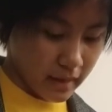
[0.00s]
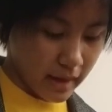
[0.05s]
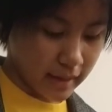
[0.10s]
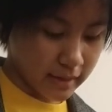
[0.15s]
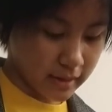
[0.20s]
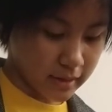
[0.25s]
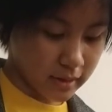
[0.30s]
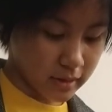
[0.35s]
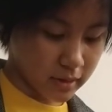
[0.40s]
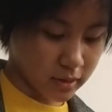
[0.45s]

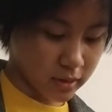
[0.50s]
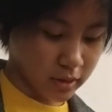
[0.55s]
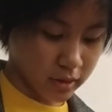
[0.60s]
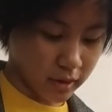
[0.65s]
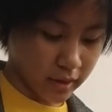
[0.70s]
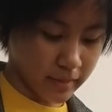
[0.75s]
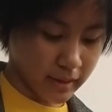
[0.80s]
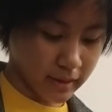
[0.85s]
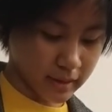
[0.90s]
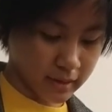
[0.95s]
As his
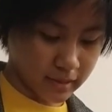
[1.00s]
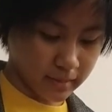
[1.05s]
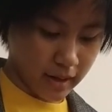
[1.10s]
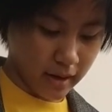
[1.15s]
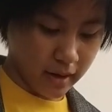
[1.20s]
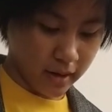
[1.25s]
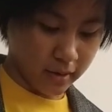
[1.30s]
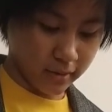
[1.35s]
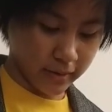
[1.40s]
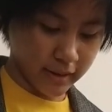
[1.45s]
charming
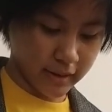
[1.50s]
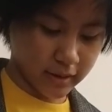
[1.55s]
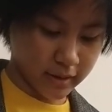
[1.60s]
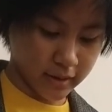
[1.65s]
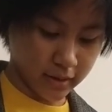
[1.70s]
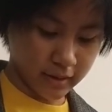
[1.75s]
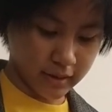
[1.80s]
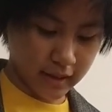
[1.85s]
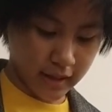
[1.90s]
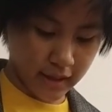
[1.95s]
smile
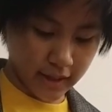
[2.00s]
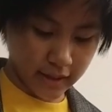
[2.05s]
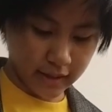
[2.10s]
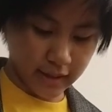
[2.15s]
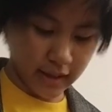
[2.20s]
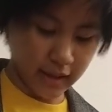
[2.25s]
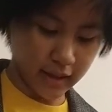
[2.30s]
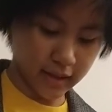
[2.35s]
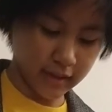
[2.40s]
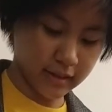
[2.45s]
reached those
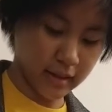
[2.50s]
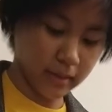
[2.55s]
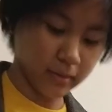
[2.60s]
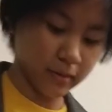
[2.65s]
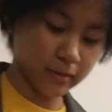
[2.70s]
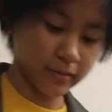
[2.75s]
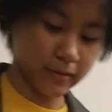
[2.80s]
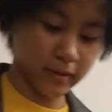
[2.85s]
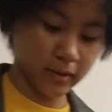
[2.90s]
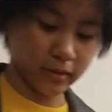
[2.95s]
kind eyes that
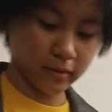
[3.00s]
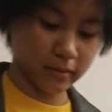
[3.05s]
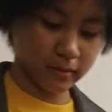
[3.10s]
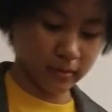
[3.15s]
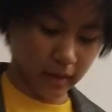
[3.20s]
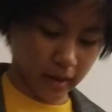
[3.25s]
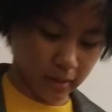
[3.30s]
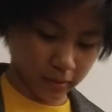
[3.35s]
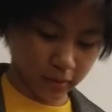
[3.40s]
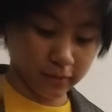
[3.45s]

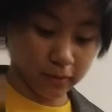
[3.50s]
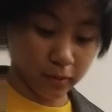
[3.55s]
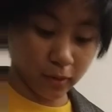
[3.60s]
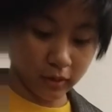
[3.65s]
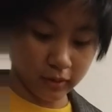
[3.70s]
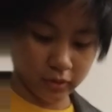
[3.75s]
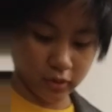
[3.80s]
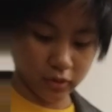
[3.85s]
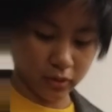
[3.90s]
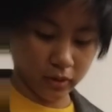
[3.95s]
were
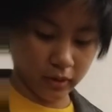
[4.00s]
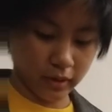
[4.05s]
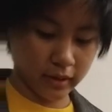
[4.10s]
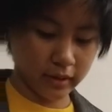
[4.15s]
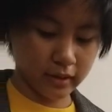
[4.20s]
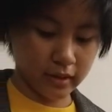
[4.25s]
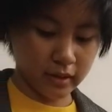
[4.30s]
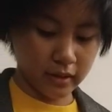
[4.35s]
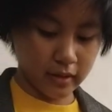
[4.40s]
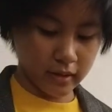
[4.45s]
full of
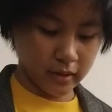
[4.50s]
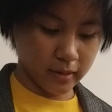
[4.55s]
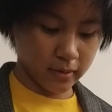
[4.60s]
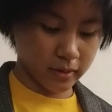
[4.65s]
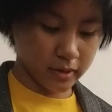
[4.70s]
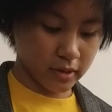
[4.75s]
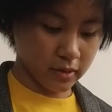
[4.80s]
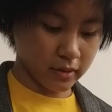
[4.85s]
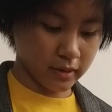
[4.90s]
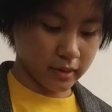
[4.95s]
joy, it
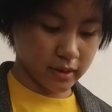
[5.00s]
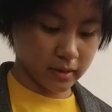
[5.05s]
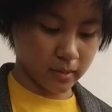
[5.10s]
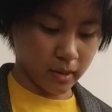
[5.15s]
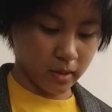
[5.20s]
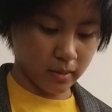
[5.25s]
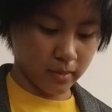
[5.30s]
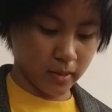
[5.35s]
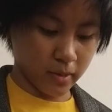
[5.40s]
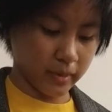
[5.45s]
was only a
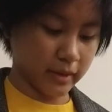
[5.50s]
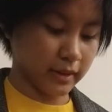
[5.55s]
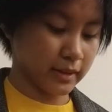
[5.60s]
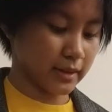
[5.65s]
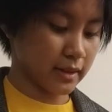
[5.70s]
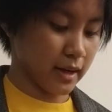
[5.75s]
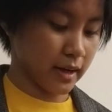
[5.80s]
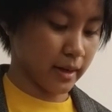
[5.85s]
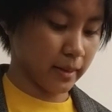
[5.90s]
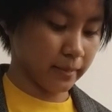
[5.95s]
small moment
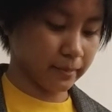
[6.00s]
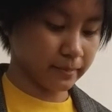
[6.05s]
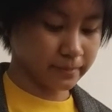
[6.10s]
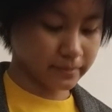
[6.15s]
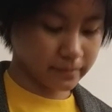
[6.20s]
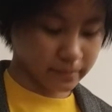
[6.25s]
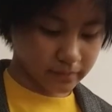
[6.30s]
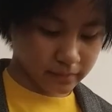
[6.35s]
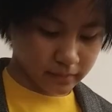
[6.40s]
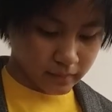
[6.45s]
in time.
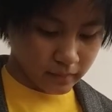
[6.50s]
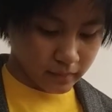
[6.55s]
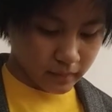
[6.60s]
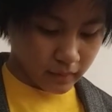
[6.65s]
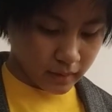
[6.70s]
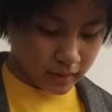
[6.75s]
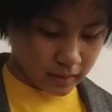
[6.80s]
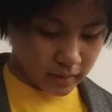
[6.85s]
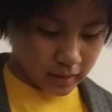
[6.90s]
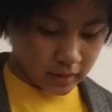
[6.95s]

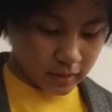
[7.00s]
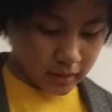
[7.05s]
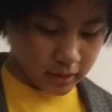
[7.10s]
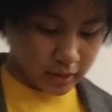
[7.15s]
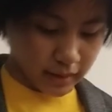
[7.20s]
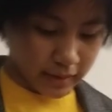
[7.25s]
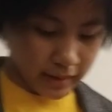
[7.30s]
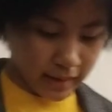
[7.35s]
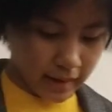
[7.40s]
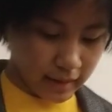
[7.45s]

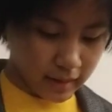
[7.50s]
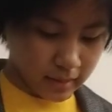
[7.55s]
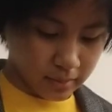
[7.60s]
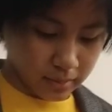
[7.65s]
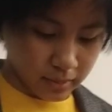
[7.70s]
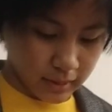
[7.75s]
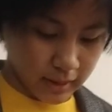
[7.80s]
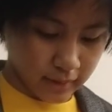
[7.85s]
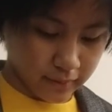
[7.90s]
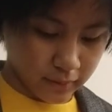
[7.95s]
Jenna had a
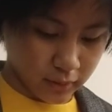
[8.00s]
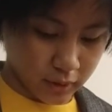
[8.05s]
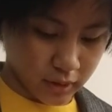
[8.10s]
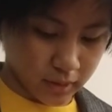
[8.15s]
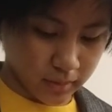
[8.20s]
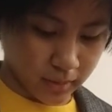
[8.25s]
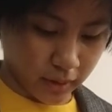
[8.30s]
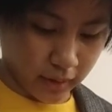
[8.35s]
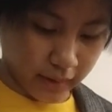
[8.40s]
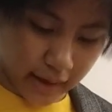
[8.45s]
playful
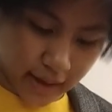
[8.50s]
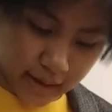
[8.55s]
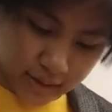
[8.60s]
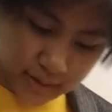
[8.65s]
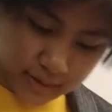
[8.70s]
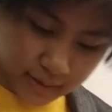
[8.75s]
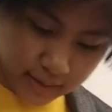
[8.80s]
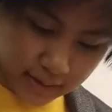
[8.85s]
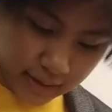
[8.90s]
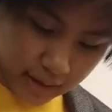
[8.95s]
smirk
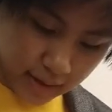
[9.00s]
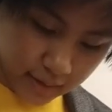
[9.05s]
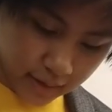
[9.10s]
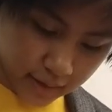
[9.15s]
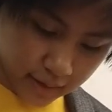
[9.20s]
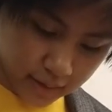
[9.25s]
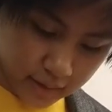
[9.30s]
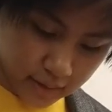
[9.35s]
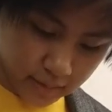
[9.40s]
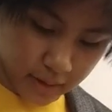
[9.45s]
as the
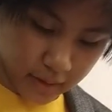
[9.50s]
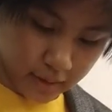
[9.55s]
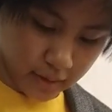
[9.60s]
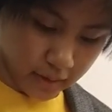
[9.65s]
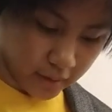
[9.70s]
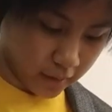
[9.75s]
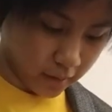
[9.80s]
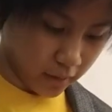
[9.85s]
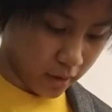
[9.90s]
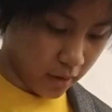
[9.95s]
daylight
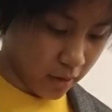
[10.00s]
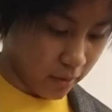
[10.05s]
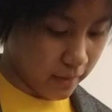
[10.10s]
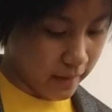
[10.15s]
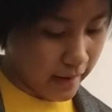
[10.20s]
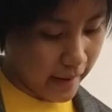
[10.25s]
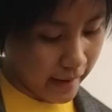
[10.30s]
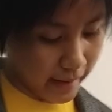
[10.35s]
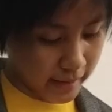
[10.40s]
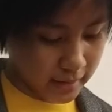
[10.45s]
emitted a
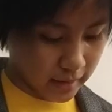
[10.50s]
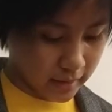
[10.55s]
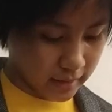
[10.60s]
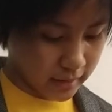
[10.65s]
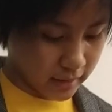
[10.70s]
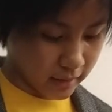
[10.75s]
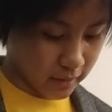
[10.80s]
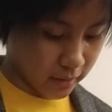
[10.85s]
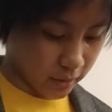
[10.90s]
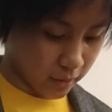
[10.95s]
glow,
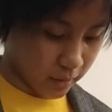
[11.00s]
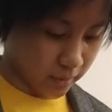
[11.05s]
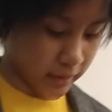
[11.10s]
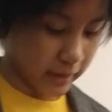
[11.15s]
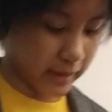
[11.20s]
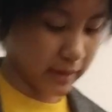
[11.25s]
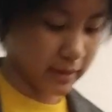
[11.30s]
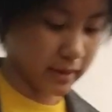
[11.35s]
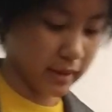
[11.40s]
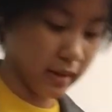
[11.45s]
accenting her
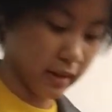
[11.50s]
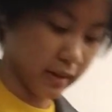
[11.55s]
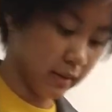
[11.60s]
blazing